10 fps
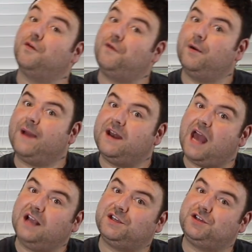for my
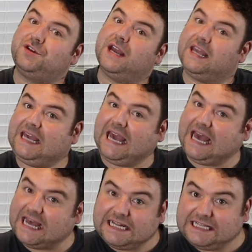next trick,
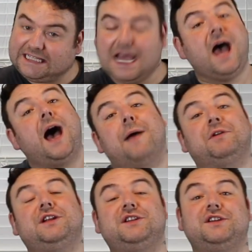kids, I'm
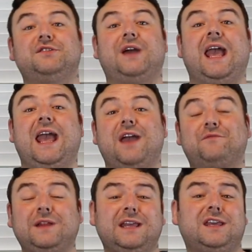gonna do a
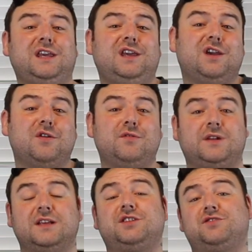really
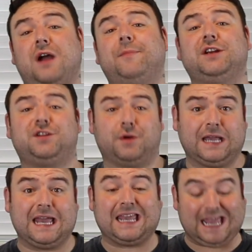cute strawberry
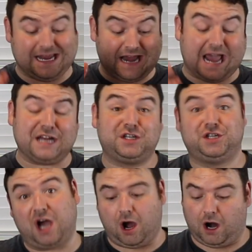shortcake in a
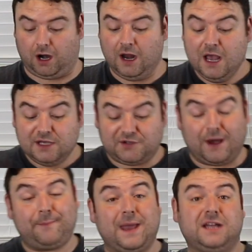jar. So
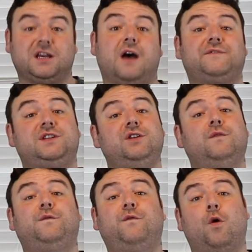I baked off
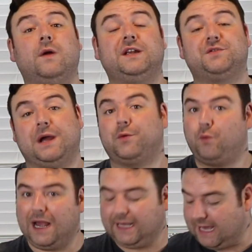2 4-inch round
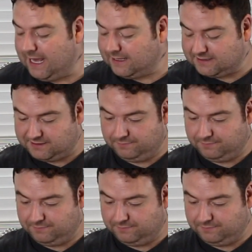white cakes.